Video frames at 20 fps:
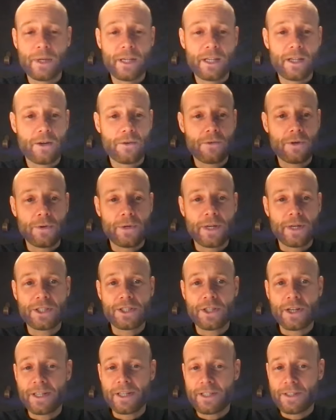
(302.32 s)
when Corona
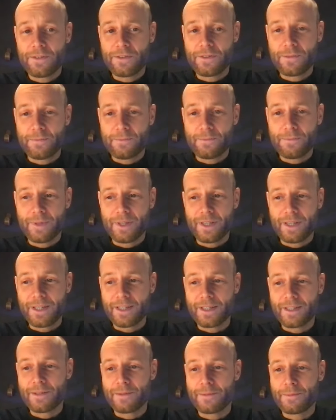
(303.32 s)
started.
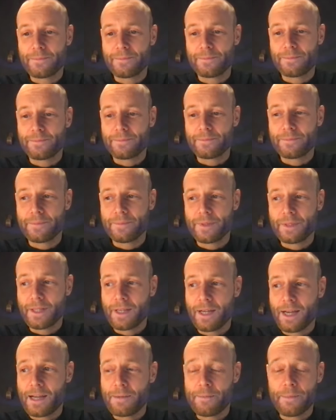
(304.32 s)

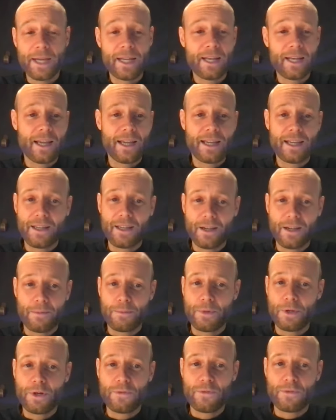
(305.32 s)
I made a
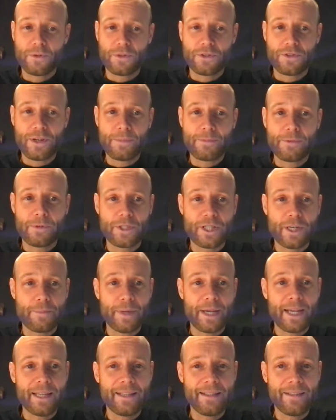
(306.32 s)
beautiful trip to
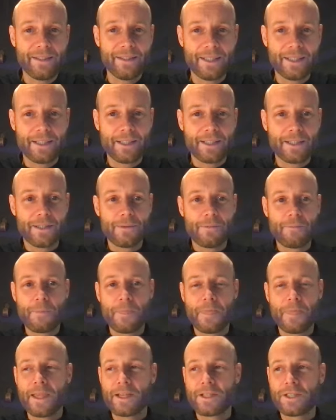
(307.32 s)
Japan.
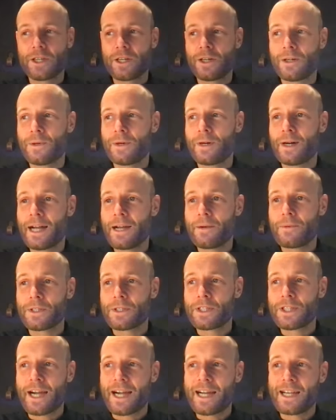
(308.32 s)
So I
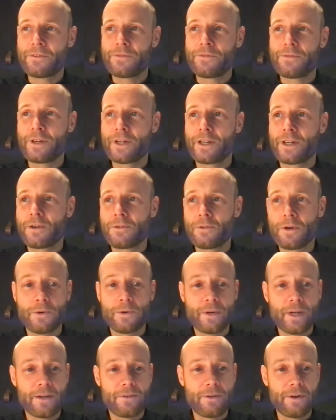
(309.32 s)
was kind of a
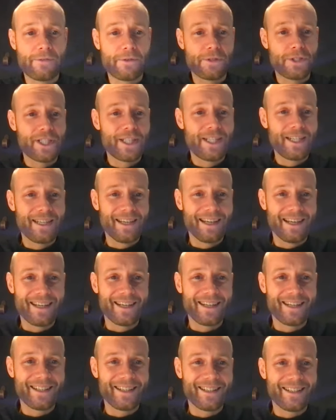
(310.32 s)
Corona refugee,
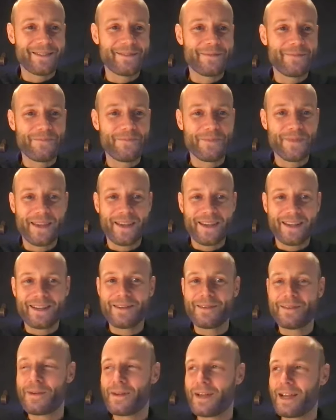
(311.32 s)

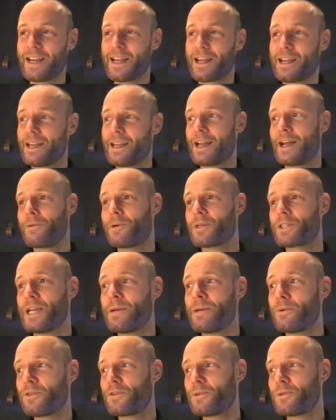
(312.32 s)
and I was
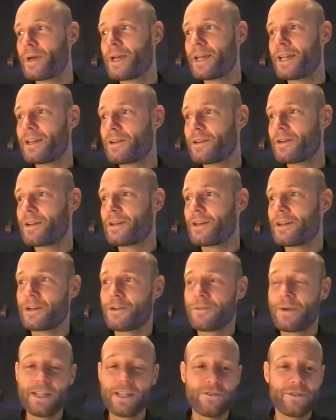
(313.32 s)
able to make a
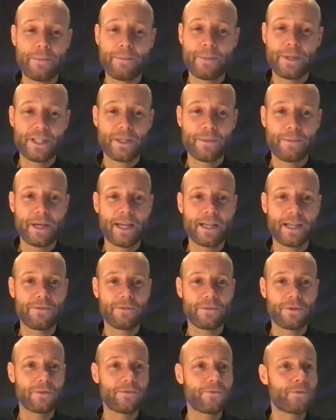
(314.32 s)
great trip in Japan
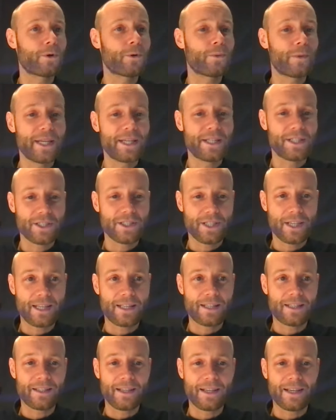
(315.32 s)
for 4 weeks,
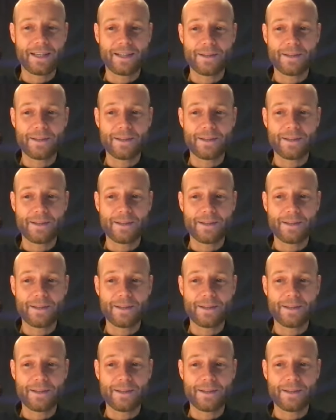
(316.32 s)
and